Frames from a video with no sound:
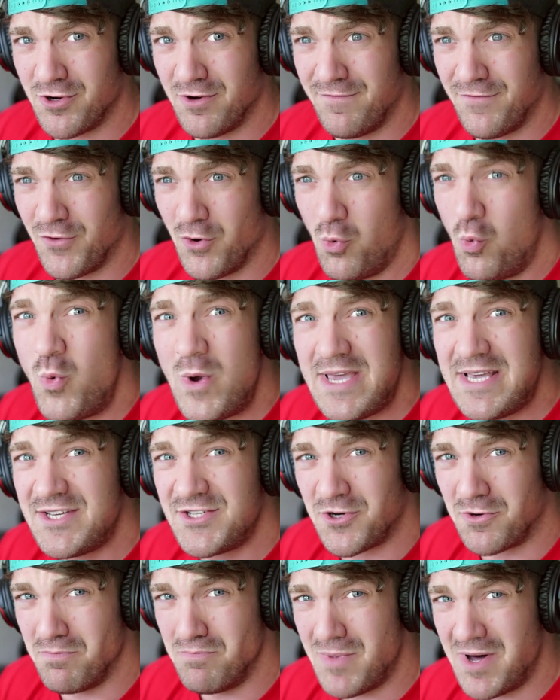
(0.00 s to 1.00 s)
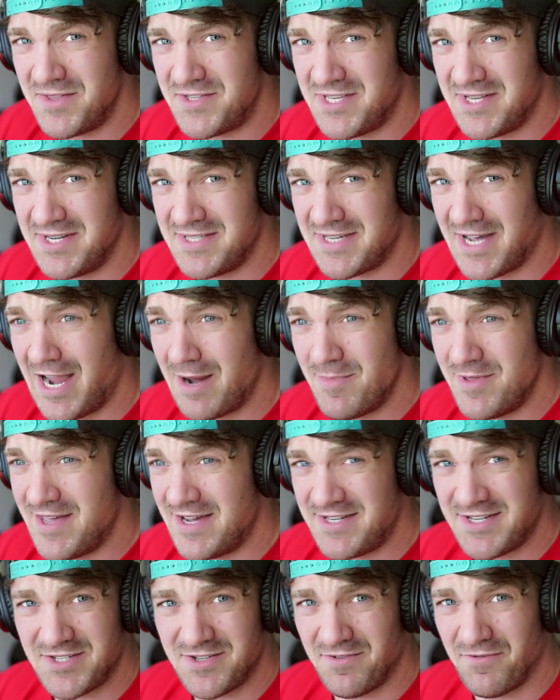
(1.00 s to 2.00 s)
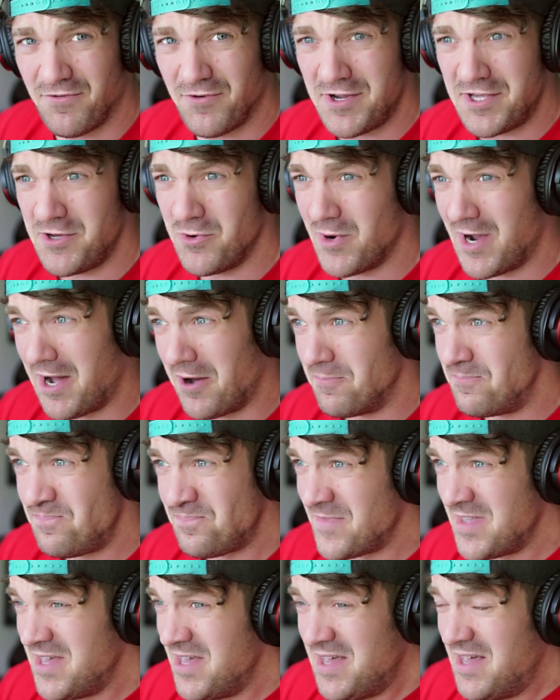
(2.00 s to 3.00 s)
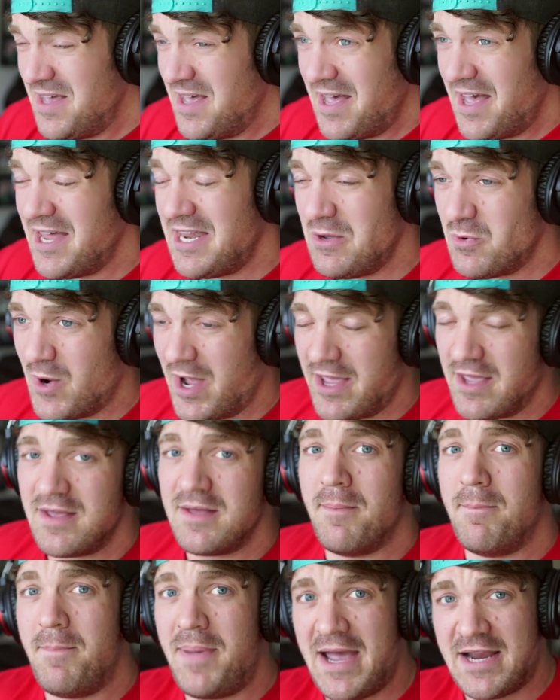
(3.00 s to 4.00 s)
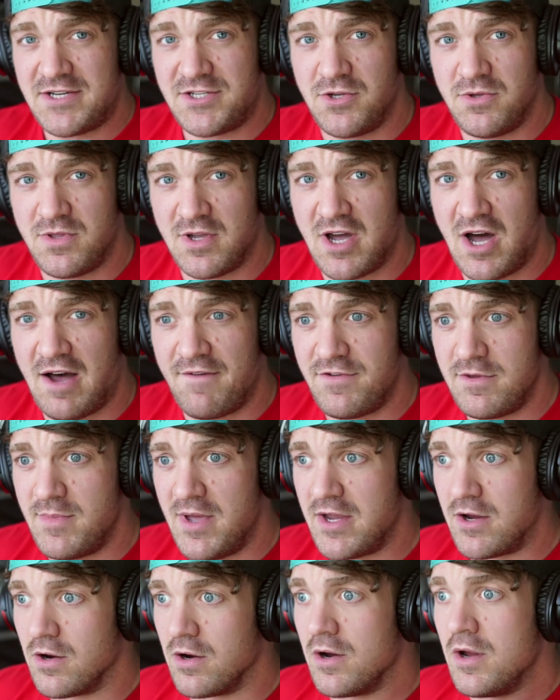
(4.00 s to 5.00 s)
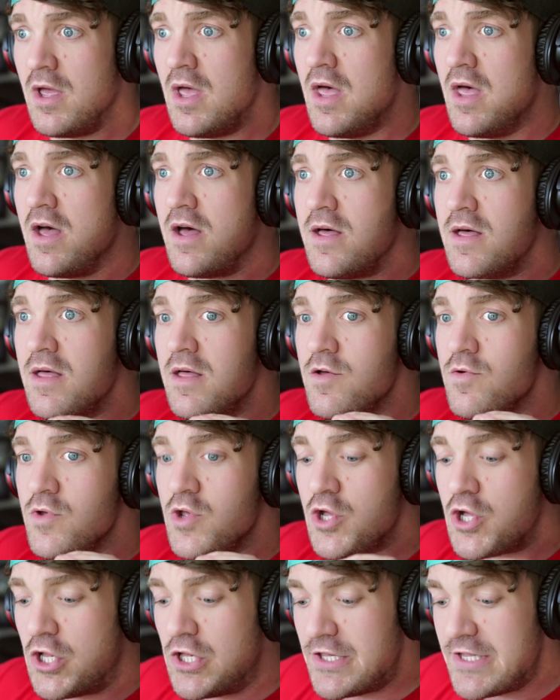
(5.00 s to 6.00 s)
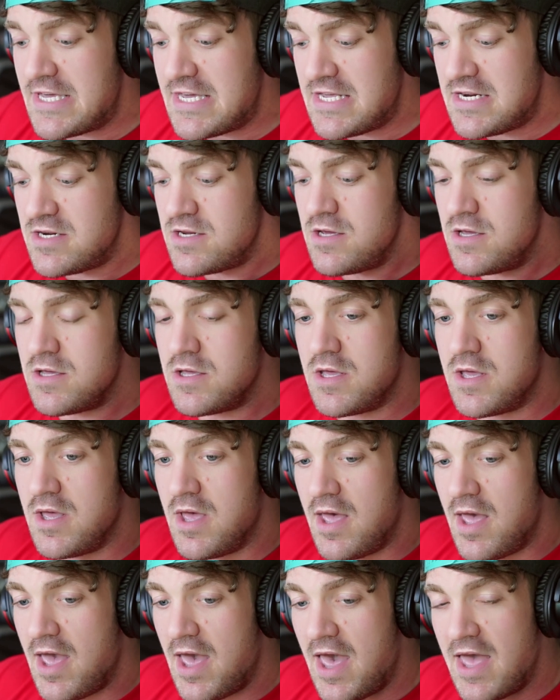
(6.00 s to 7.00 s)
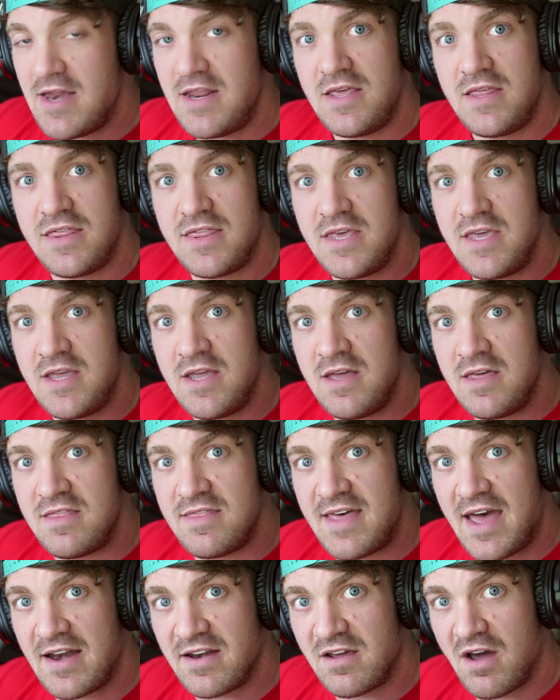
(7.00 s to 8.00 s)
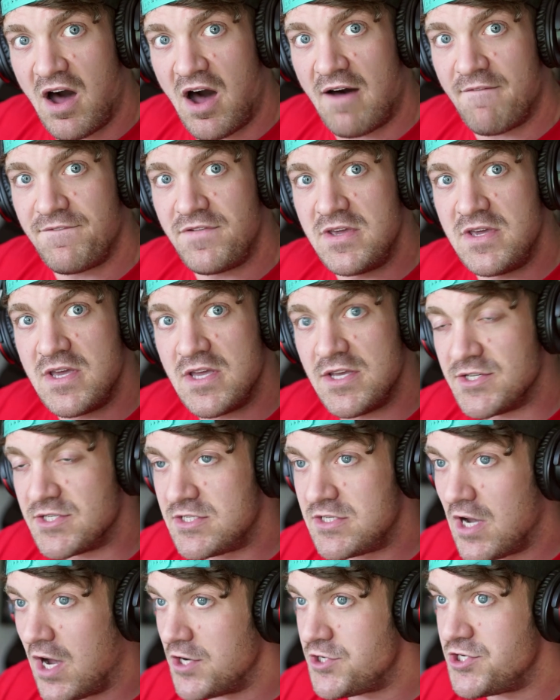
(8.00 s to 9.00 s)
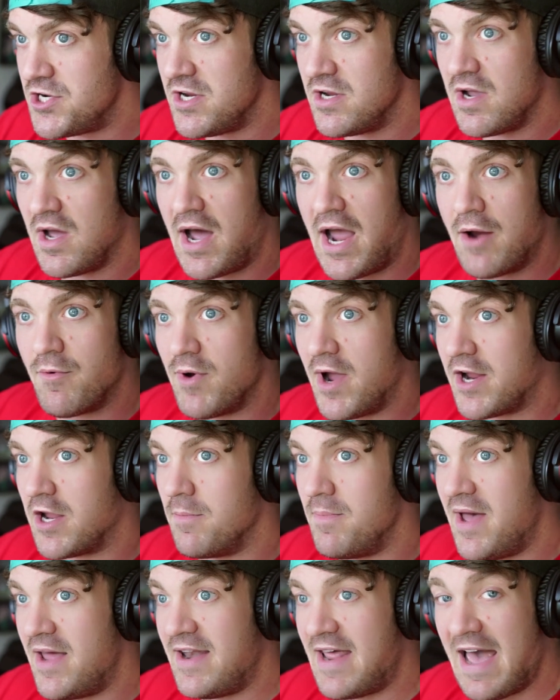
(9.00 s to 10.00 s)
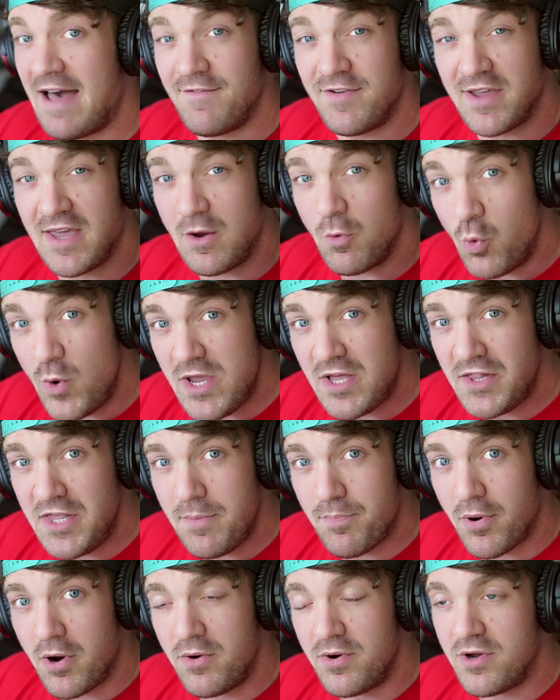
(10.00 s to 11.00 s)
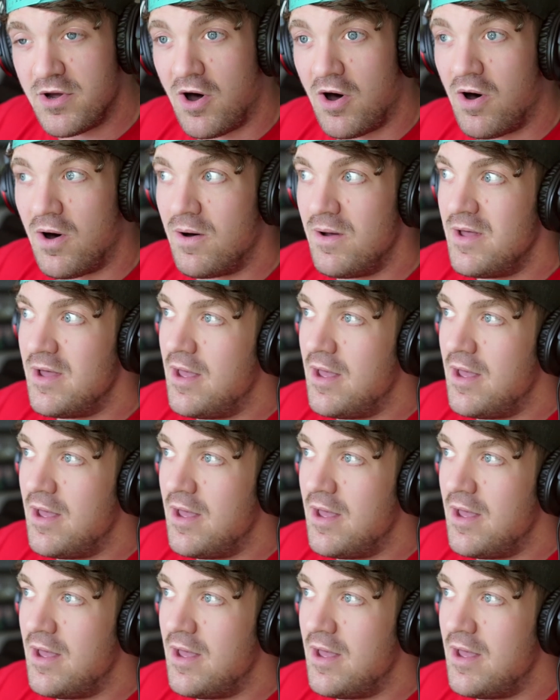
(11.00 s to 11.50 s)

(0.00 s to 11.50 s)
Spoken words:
for weeks or months at a time and that doesn't freak you out? Anyway, back to the coffee maker. Clean anything that coffee is touching. I recommend having a weekly protocol,